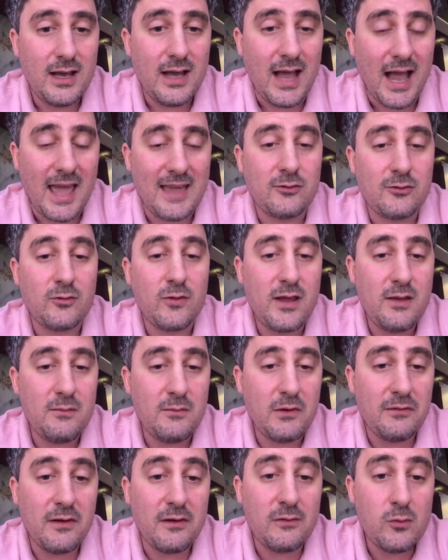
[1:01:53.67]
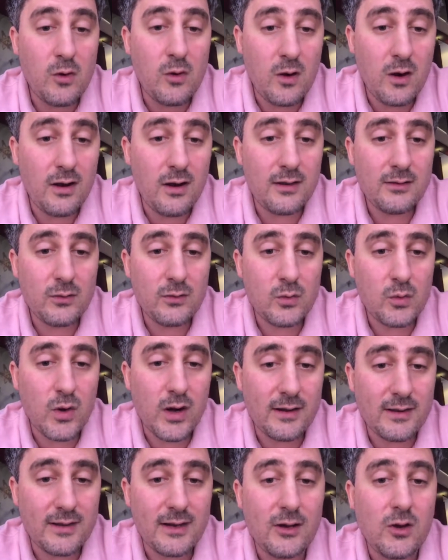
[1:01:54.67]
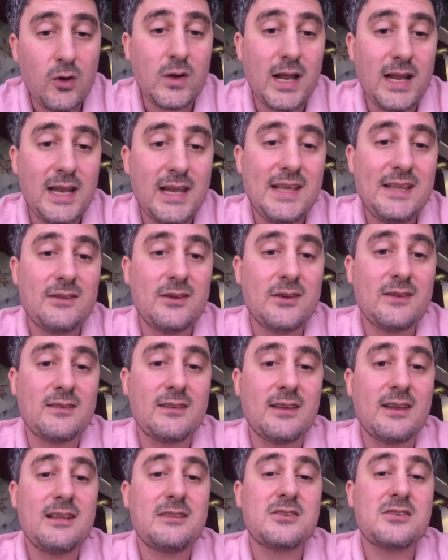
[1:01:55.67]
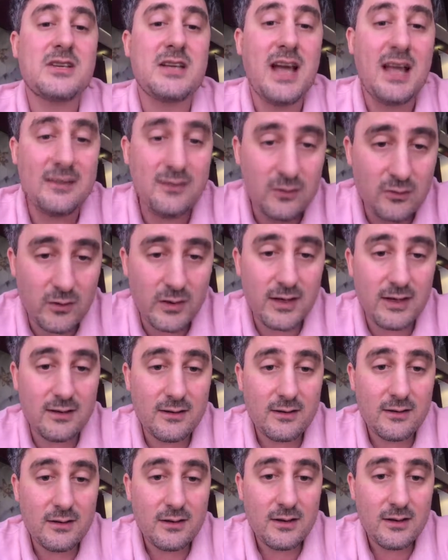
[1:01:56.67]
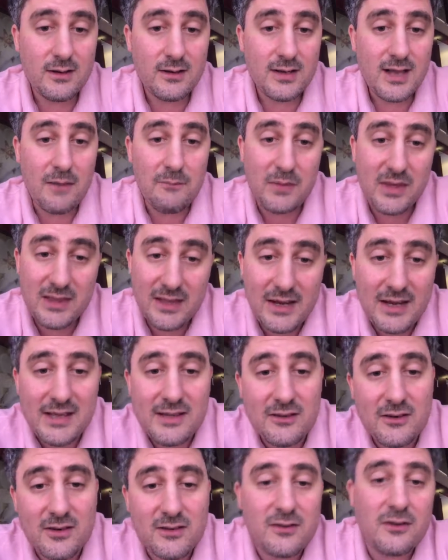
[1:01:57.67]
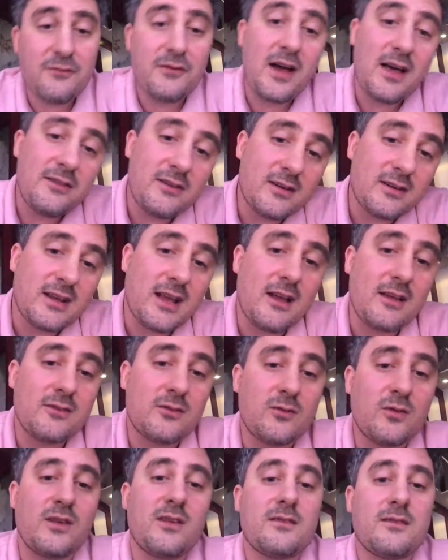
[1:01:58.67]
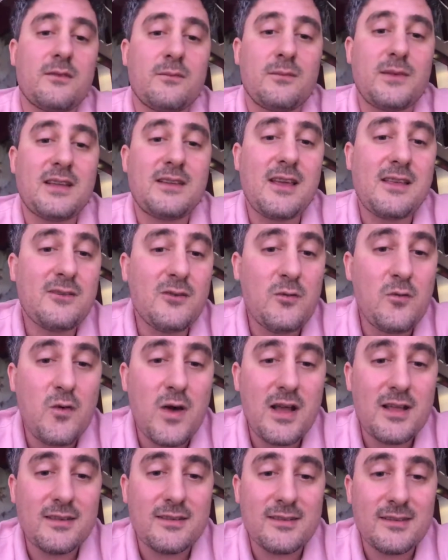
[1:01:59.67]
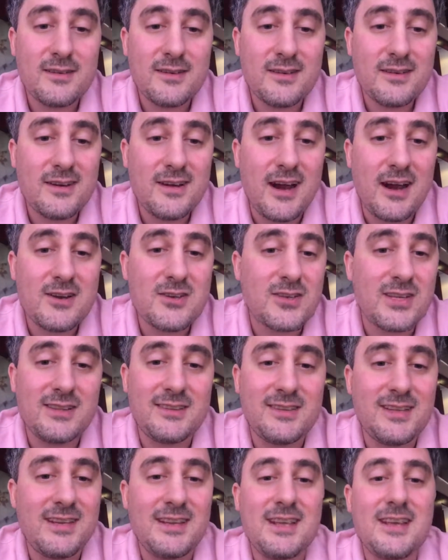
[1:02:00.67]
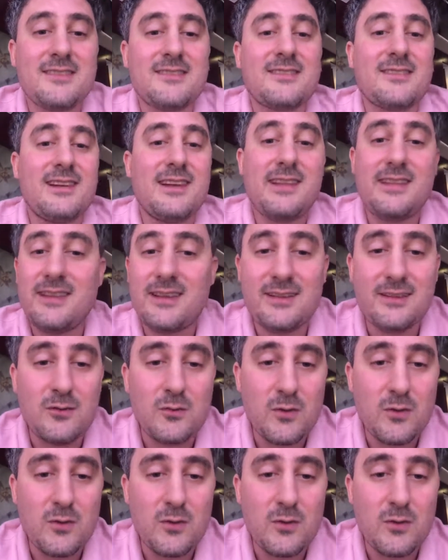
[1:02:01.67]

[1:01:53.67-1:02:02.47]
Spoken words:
I dream of a world where the local leaders in each country can be the leaders of other countries. But I don't want Argentinians leading the